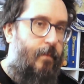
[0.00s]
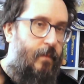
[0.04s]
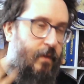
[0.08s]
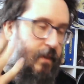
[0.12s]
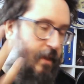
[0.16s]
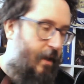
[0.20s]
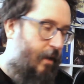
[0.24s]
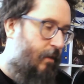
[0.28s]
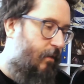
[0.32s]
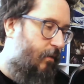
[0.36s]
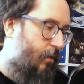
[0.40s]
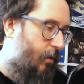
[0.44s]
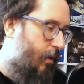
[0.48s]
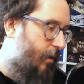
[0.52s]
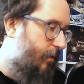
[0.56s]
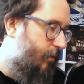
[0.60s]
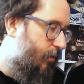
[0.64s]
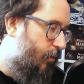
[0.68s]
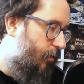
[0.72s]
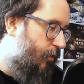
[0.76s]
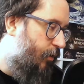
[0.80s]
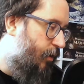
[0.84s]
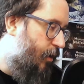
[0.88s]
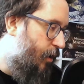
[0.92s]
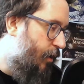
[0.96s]
That's
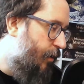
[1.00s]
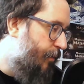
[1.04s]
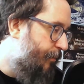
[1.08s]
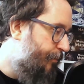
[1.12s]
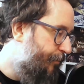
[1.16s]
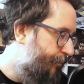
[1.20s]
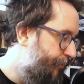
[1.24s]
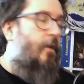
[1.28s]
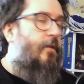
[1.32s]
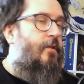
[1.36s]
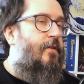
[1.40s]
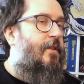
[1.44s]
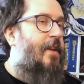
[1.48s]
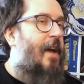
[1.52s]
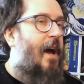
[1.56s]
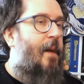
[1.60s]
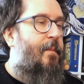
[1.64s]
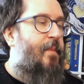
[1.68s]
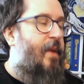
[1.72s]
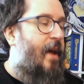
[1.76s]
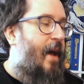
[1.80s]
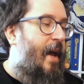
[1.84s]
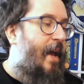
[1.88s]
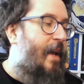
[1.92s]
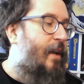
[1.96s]
on you.
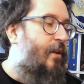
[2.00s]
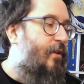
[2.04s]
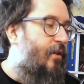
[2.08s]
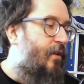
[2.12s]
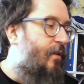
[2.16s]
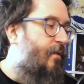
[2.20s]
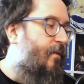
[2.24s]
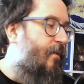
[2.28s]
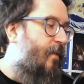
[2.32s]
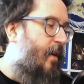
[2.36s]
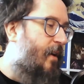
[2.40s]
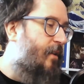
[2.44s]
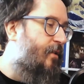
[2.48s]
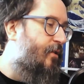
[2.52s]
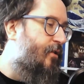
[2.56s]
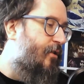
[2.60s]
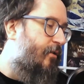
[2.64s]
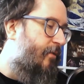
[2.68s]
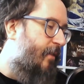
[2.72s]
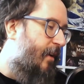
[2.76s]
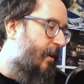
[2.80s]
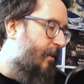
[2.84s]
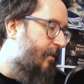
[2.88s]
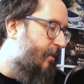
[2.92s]
Chapter 8, Adventuring.